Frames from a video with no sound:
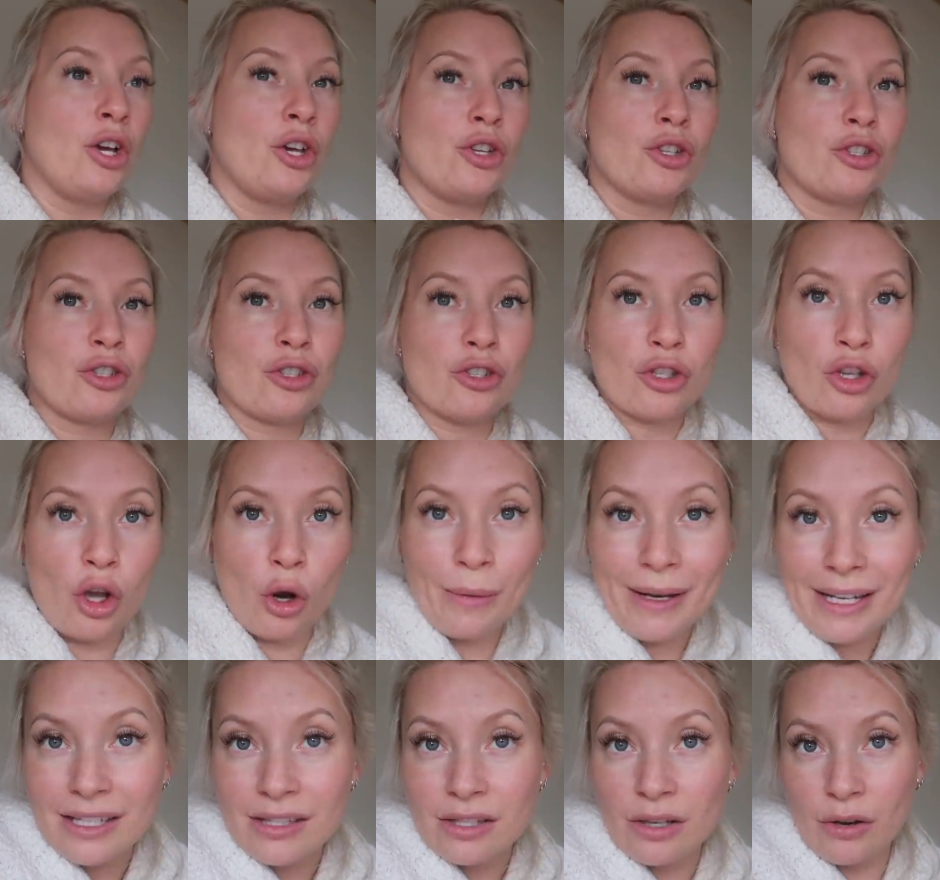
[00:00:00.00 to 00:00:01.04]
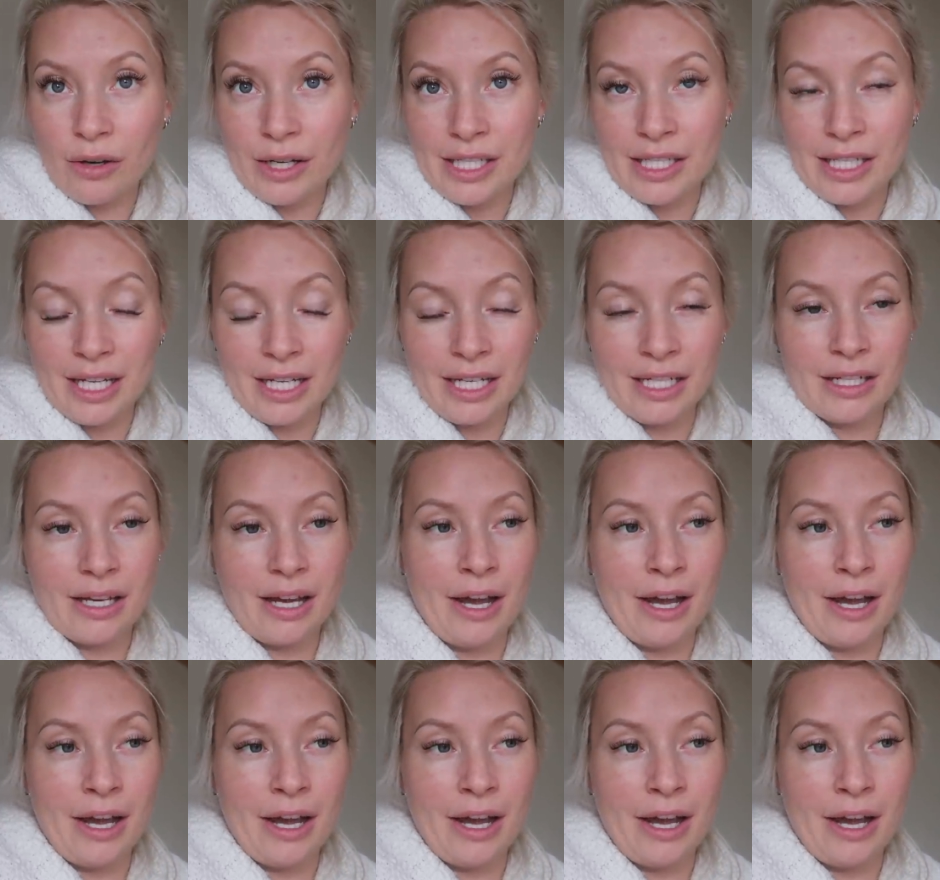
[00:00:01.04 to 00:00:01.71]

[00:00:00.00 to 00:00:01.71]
So excited.